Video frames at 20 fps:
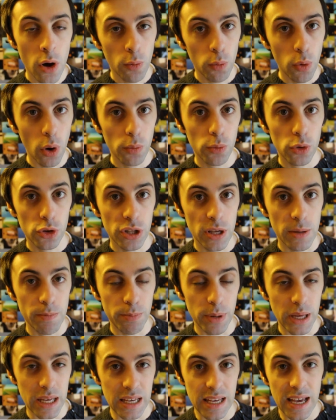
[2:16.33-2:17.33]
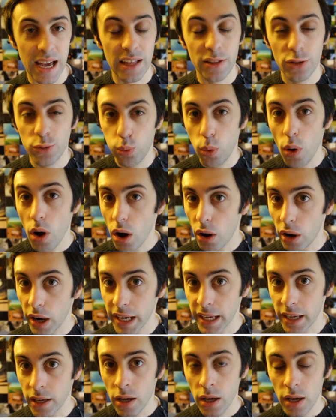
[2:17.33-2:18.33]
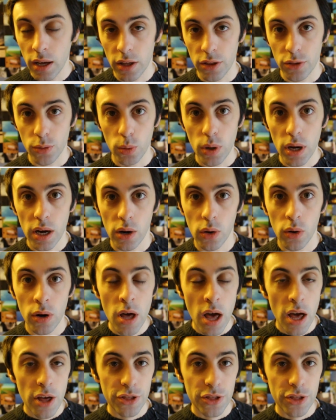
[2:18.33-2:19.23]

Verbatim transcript: what would it be and why as well?